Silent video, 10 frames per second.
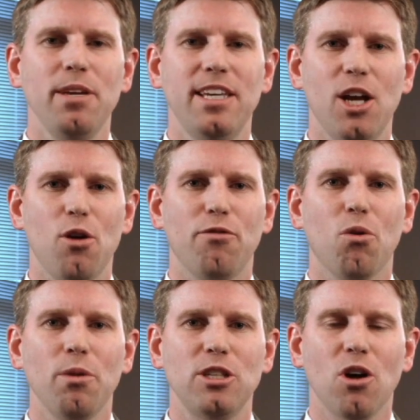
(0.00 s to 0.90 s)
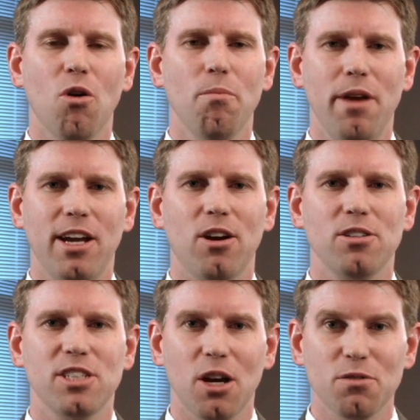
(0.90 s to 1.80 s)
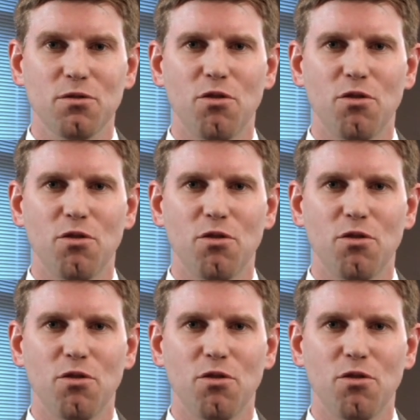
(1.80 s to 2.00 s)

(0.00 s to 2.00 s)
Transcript: be careful we don't make ourselves